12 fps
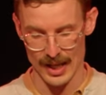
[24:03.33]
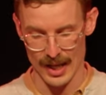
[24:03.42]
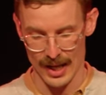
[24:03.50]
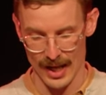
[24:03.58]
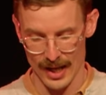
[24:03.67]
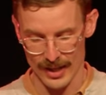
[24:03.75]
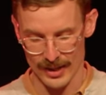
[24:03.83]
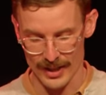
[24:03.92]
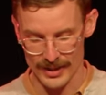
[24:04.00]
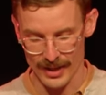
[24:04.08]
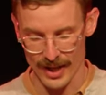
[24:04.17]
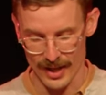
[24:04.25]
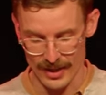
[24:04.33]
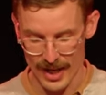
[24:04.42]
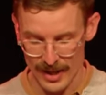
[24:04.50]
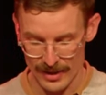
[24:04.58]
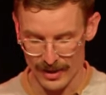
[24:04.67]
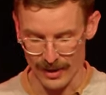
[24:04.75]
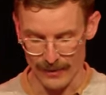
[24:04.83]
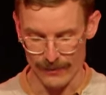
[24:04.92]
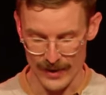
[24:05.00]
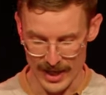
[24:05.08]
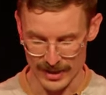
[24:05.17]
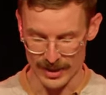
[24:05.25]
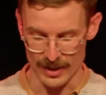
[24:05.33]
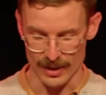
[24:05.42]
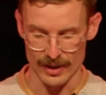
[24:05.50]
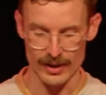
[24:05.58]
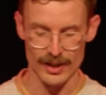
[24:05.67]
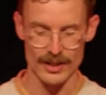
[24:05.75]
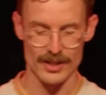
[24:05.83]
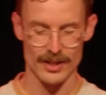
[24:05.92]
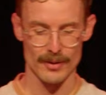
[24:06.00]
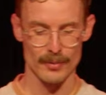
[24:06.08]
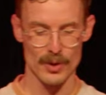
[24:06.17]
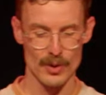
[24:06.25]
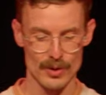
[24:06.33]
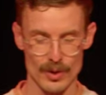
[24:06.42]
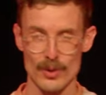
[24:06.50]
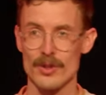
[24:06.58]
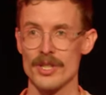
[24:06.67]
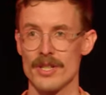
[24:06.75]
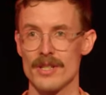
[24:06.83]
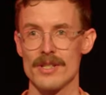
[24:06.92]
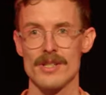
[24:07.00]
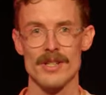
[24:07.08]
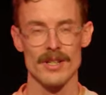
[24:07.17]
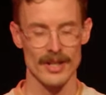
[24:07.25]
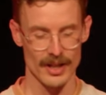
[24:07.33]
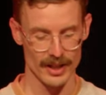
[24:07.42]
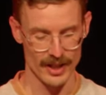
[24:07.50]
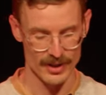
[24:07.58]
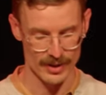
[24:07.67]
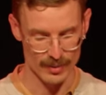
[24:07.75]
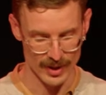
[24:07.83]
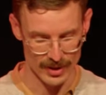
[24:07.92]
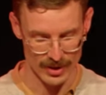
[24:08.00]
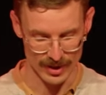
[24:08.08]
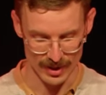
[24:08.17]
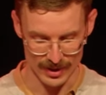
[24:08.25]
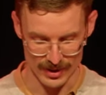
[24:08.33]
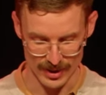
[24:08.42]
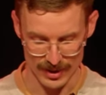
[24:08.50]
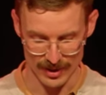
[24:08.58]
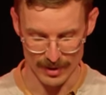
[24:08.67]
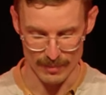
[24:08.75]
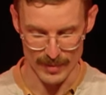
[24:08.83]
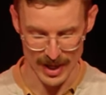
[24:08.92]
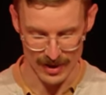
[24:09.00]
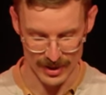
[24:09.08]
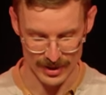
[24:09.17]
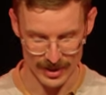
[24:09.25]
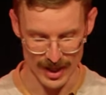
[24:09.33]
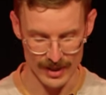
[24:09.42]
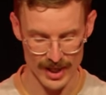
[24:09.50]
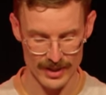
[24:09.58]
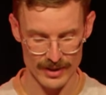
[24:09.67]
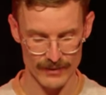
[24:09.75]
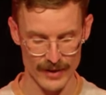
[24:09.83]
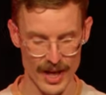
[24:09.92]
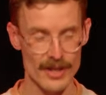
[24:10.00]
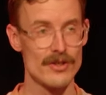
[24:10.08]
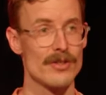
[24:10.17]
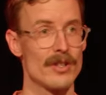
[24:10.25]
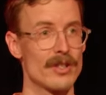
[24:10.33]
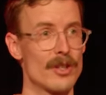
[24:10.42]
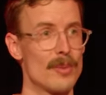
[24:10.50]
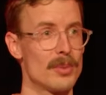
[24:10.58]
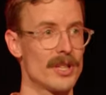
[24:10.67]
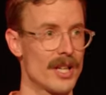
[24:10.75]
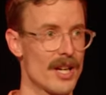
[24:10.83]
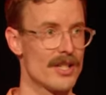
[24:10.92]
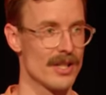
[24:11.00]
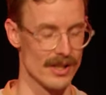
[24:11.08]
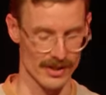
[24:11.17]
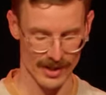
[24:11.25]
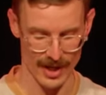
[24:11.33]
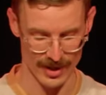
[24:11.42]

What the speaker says: There's another factor that Paul cautions against when you consider marriage, and that's of extra complications and